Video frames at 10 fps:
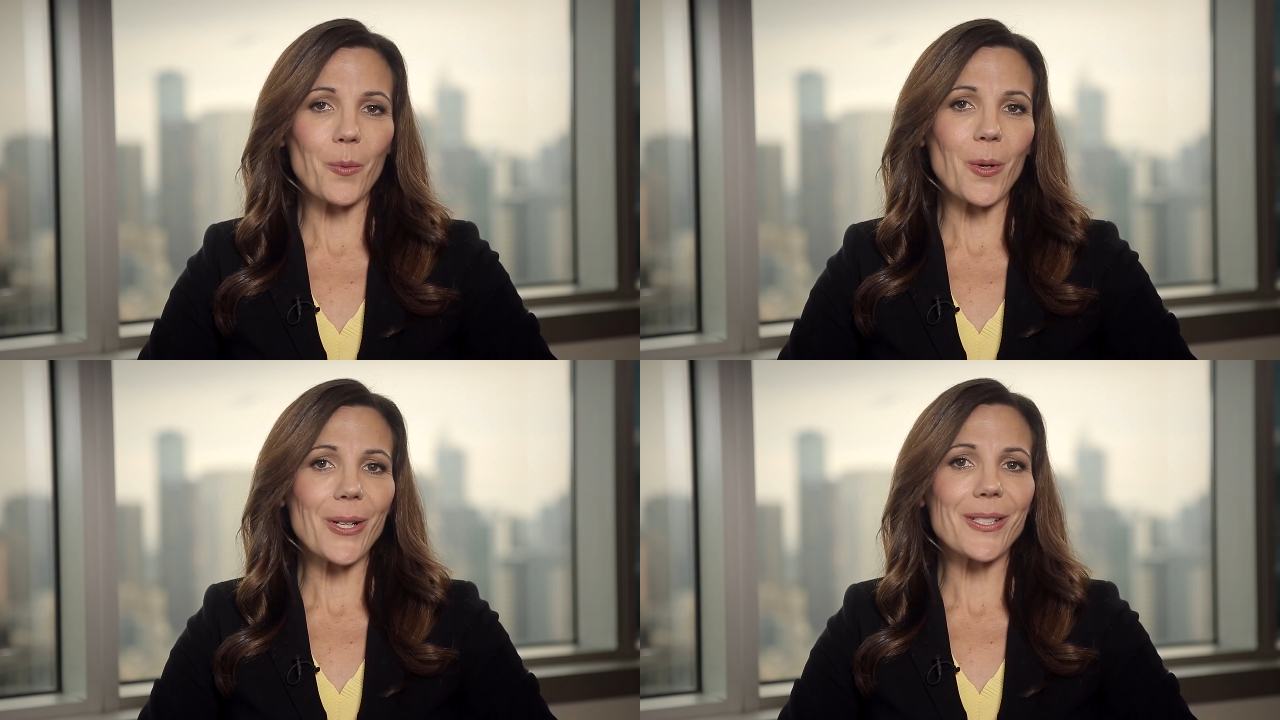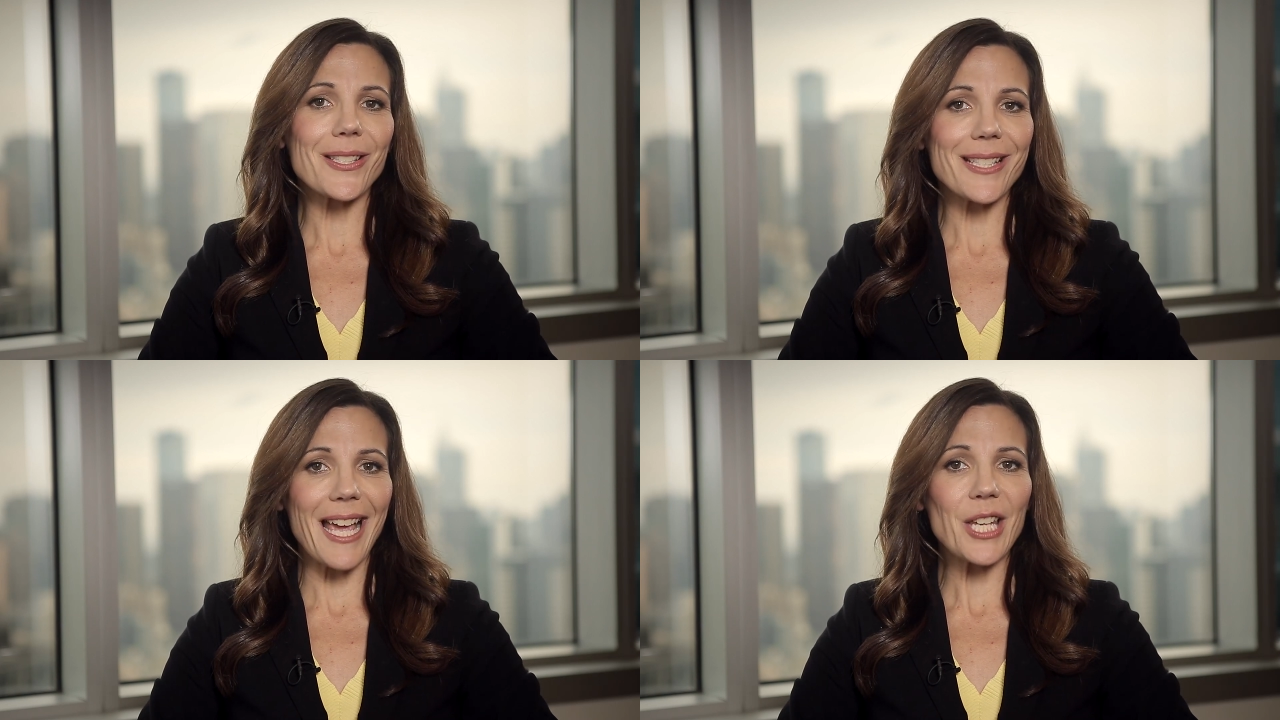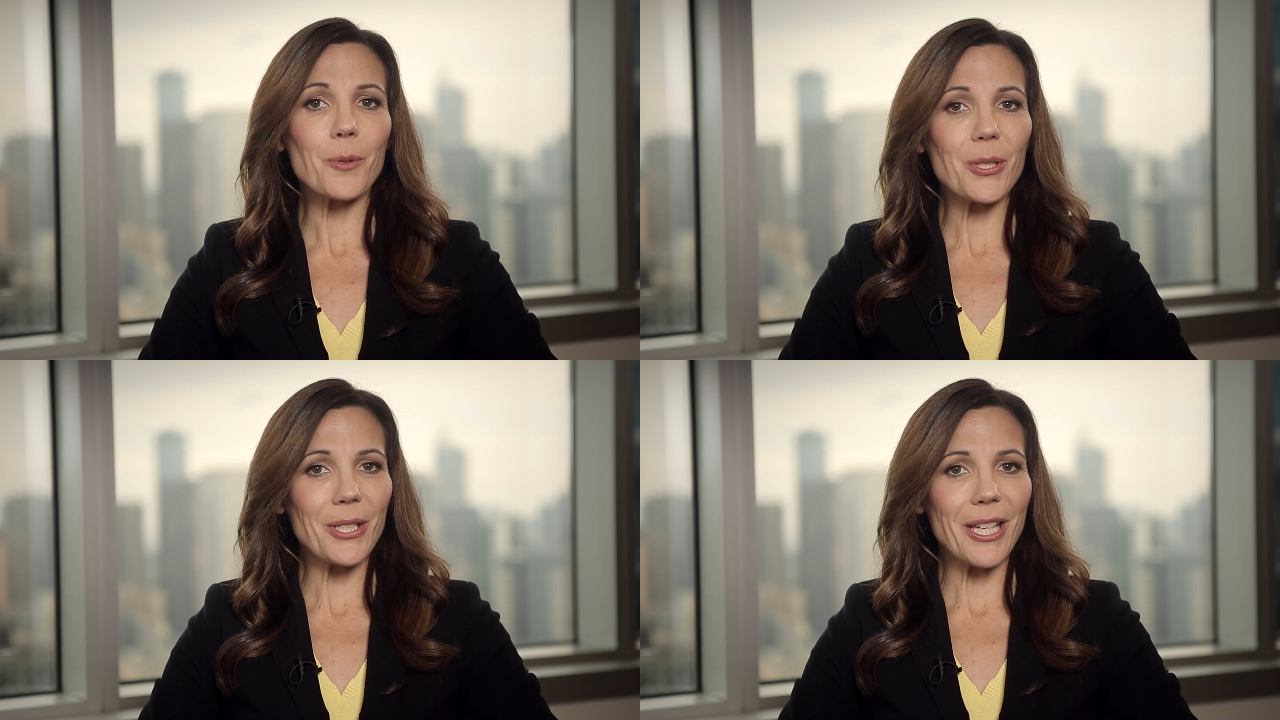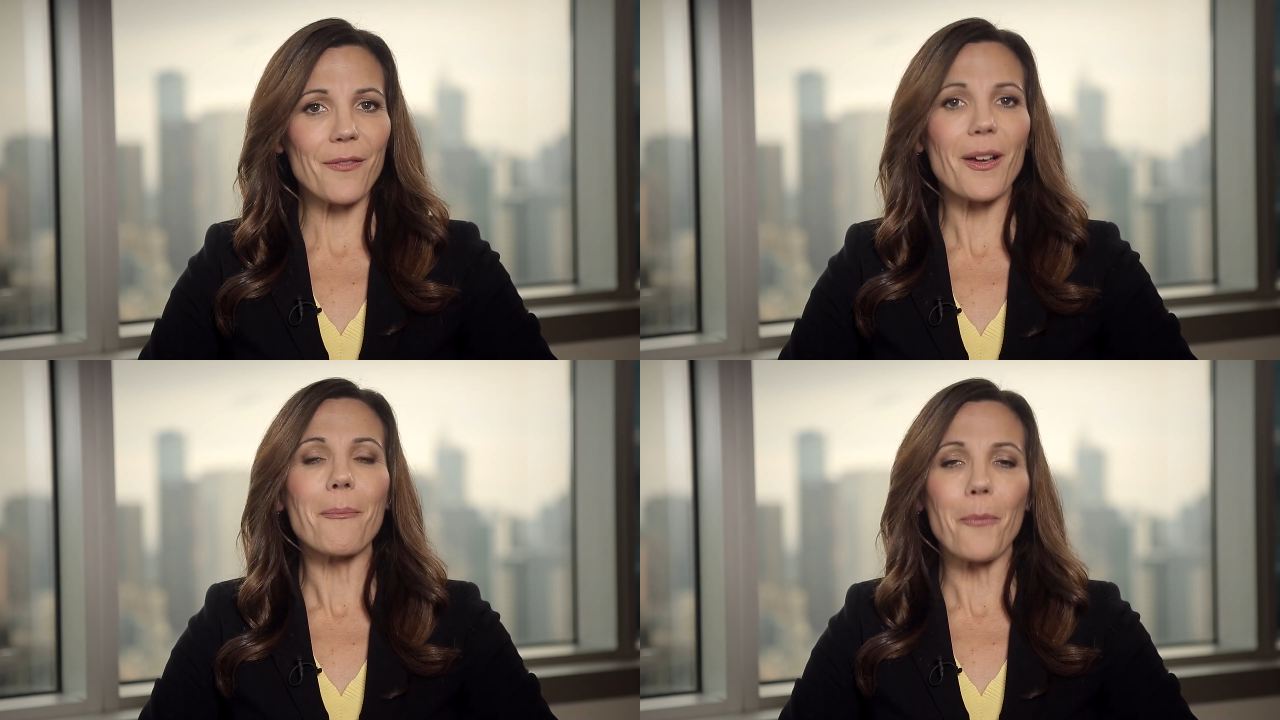workers stand to
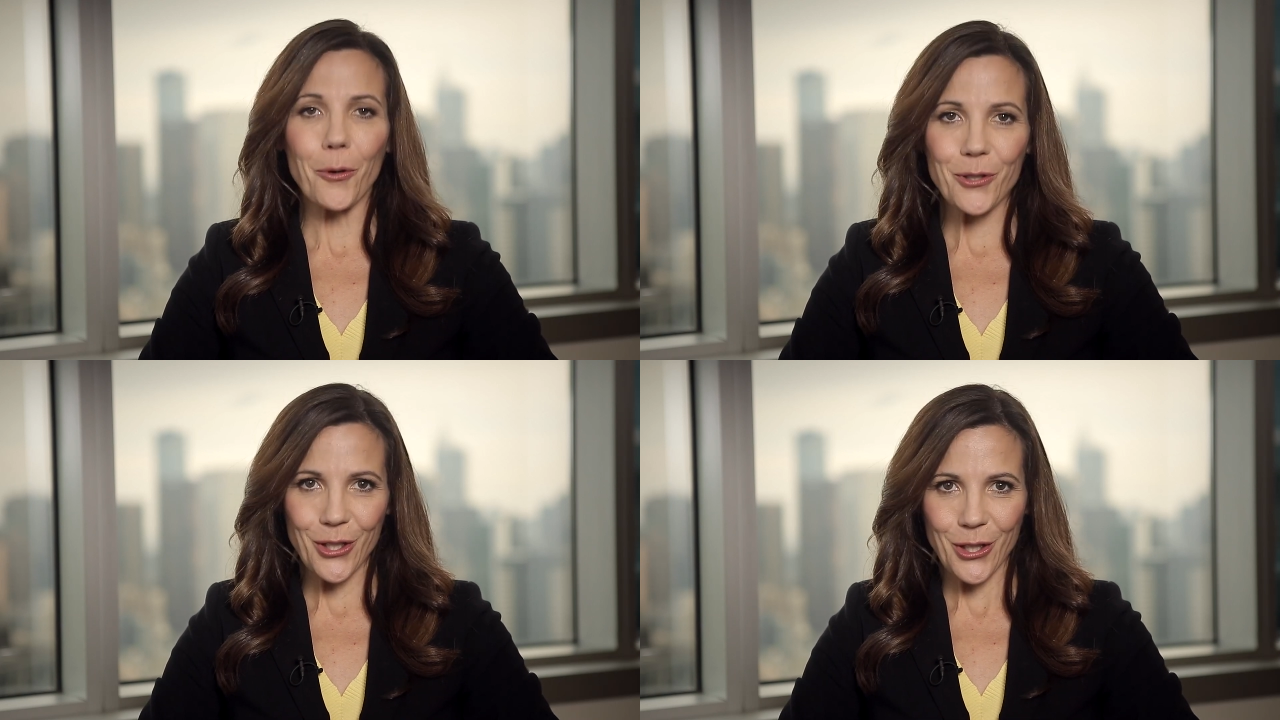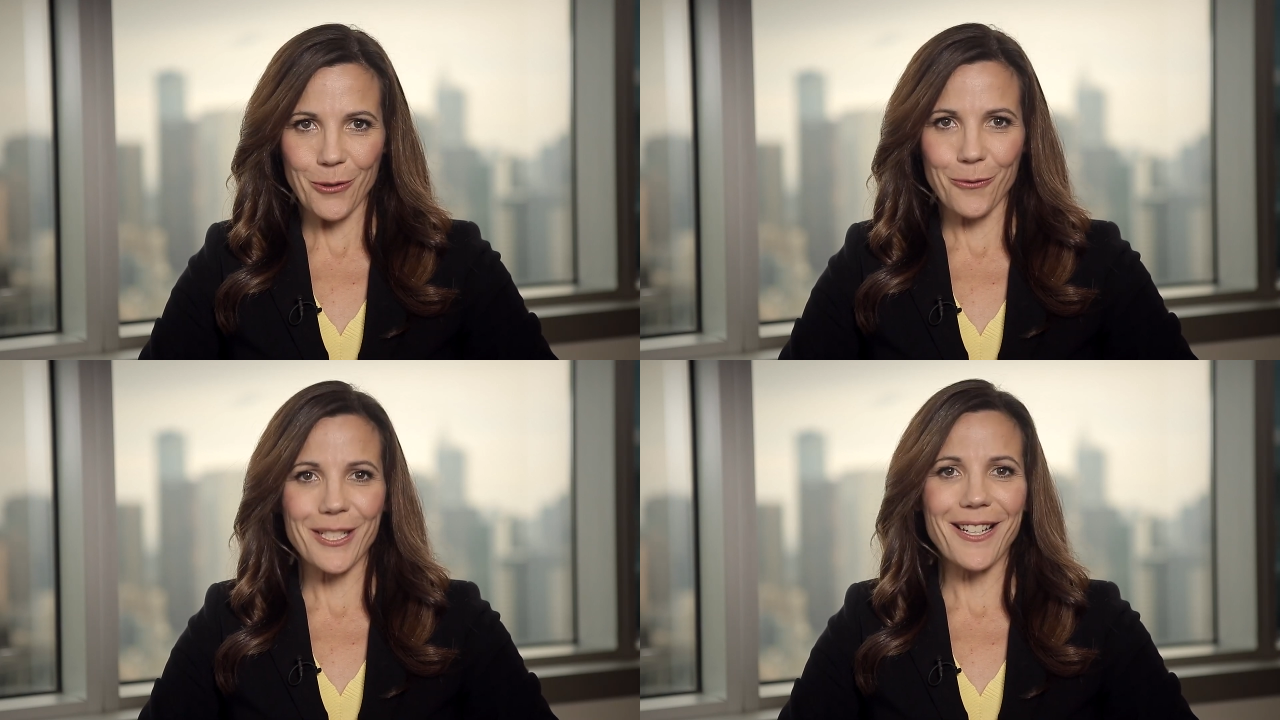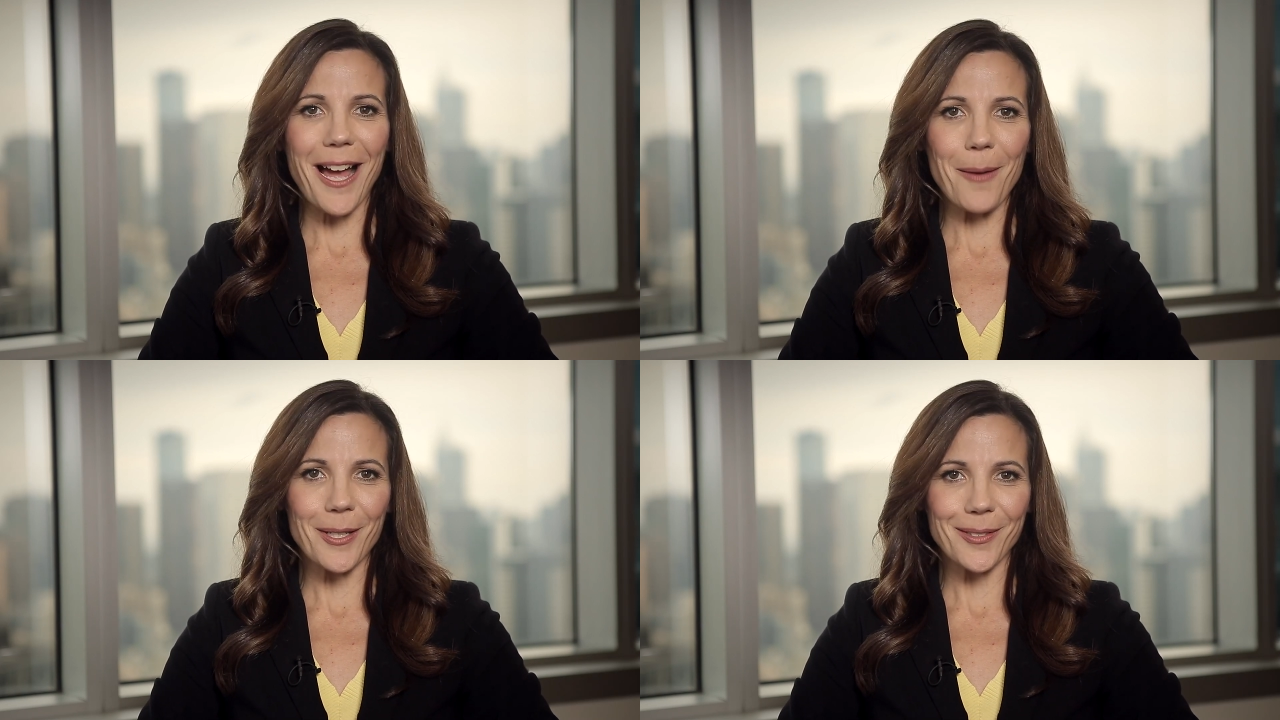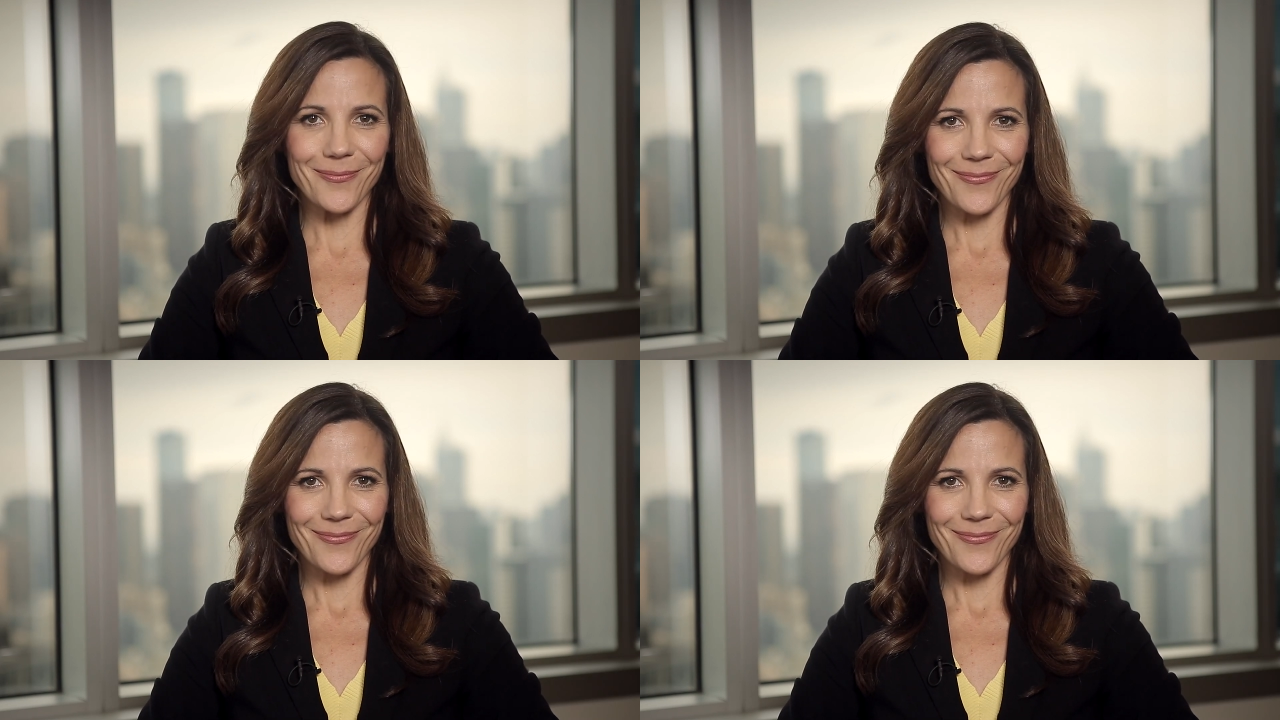achieve a more secure retirement.